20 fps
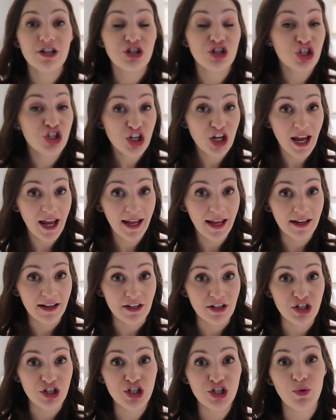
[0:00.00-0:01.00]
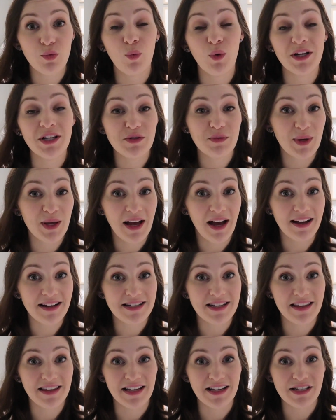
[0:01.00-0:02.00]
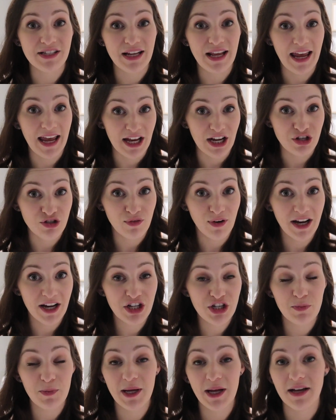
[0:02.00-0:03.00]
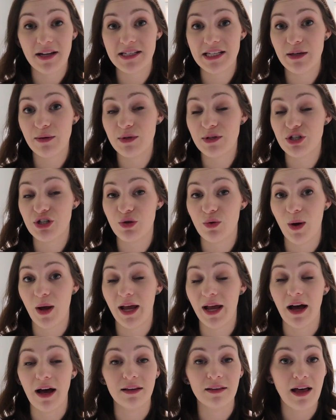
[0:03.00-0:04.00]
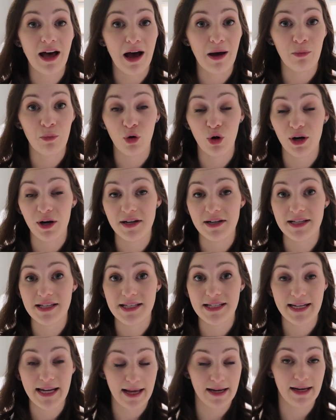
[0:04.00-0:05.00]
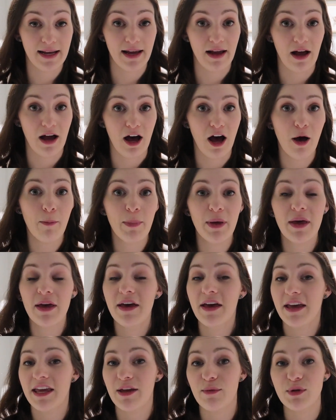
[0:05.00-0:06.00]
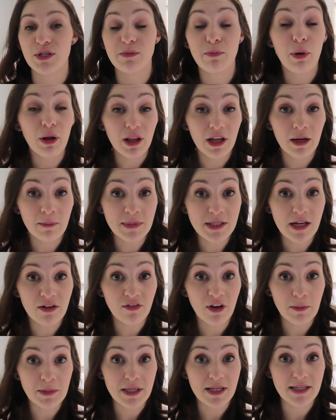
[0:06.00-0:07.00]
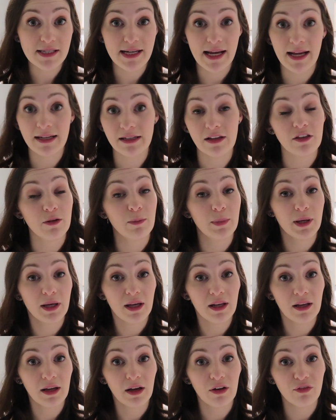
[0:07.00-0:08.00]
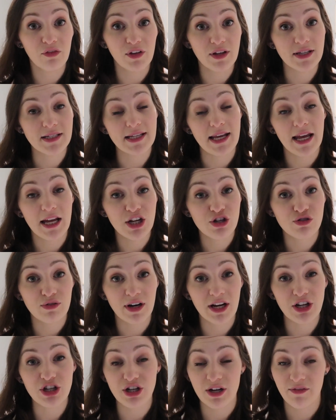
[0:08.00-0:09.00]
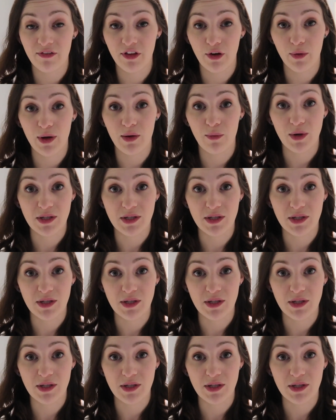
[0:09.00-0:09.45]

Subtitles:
changed once we got to this age range because he was doing a lot more standing up. He was pulling himself up to stand at the beginning of this age range, even though he